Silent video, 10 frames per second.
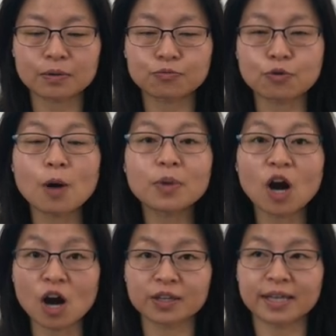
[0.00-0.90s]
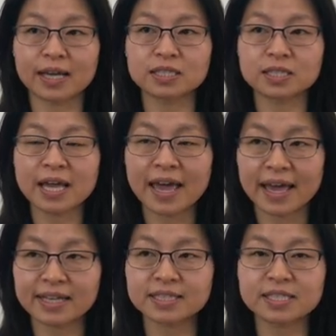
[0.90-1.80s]
ROM contents
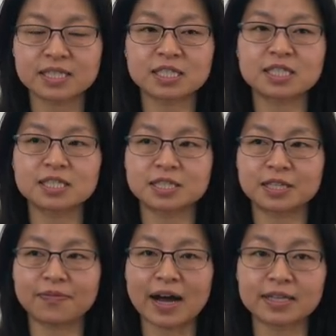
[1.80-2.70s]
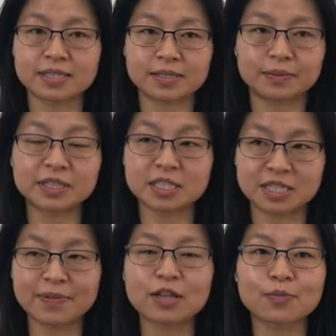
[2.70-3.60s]
as this, this device, this
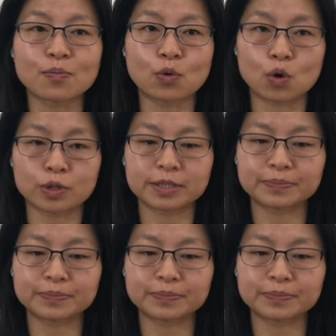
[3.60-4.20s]
development board.